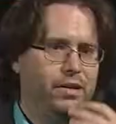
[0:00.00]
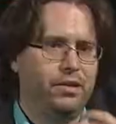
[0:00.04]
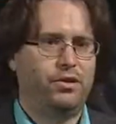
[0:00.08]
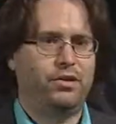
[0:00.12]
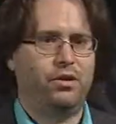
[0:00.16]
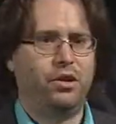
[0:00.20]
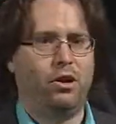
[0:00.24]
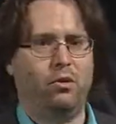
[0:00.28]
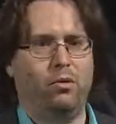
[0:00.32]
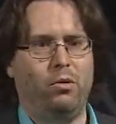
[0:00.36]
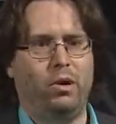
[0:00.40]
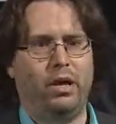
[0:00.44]

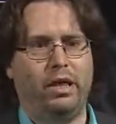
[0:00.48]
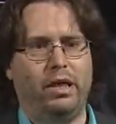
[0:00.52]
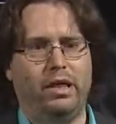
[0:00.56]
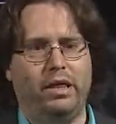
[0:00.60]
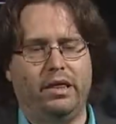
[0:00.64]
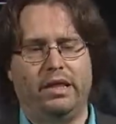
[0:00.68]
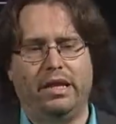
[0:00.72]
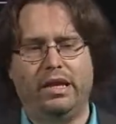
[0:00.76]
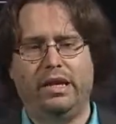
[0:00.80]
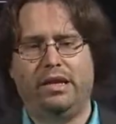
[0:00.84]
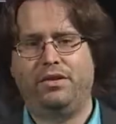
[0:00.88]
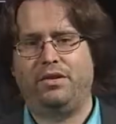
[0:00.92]
So
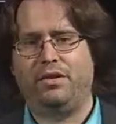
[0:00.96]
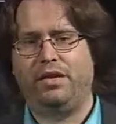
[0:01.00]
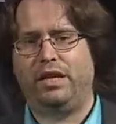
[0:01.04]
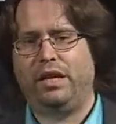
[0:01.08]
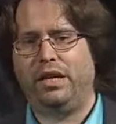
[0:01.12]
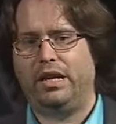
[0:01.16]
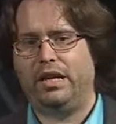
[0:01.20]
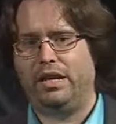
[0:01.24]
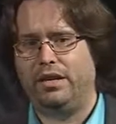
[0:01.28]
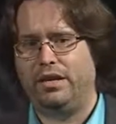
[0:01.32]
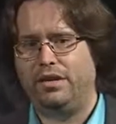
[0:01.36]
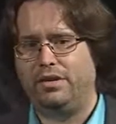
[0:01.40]
this
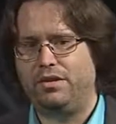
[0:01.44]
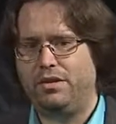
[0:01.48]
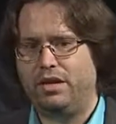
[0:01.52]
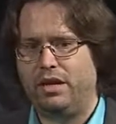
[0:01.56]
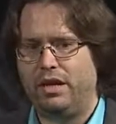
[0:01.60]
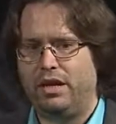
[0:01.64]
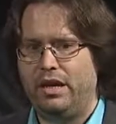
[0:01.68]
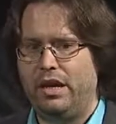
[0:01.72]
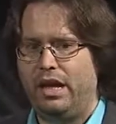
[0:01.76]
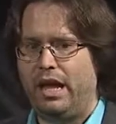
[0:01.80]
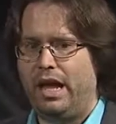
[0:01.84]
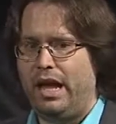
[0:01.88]
is
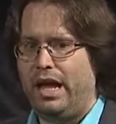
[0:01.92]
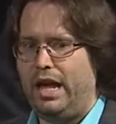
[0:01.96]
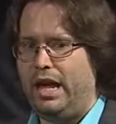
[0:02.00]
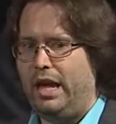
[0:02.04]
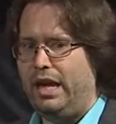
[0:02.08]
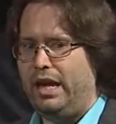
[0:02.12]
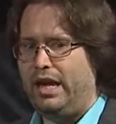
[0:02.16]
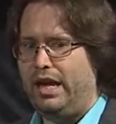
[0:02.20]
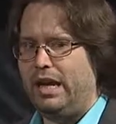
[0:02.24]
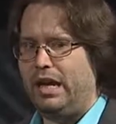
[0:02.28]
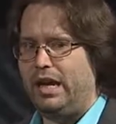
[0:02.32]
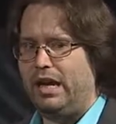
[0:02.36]

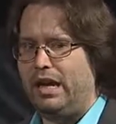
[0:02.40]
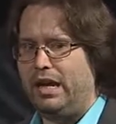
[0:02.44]
a